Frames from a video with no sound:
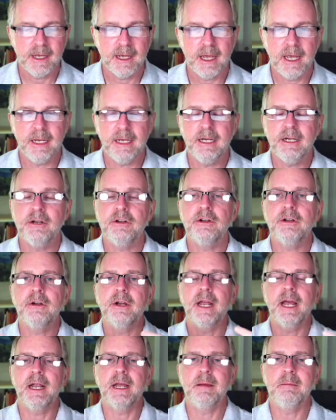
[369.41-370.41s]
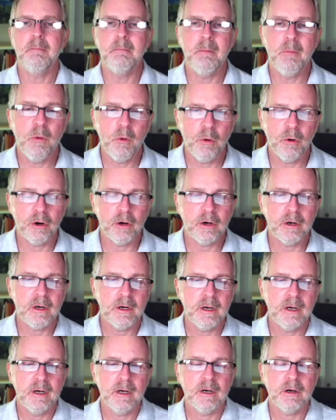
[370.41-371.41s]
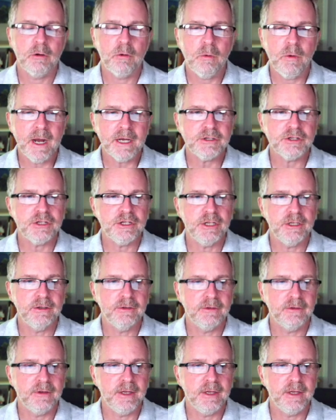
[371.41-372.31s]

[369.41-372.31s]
And here you're getting more questions